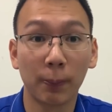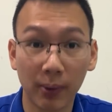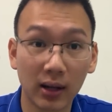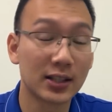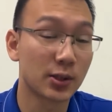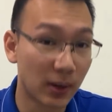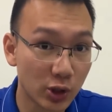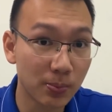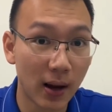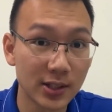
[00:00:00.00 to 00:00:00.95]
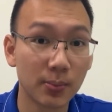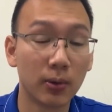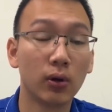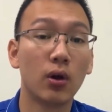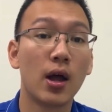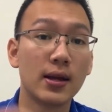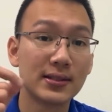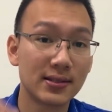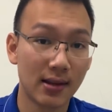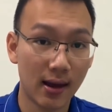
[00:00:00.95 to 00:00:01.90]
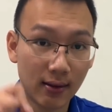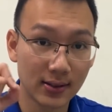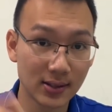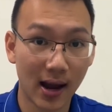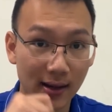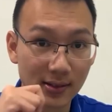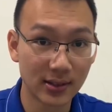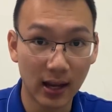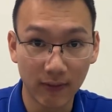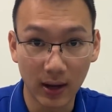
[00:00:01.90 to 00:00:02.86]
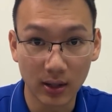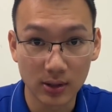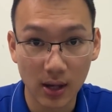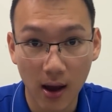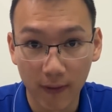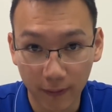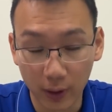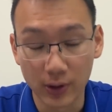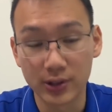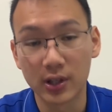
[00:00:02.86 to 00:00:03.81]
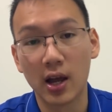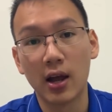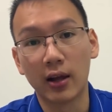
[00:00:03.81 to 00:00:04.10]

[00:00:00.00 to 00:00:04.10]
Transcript: But as much as possible, set aside savings first.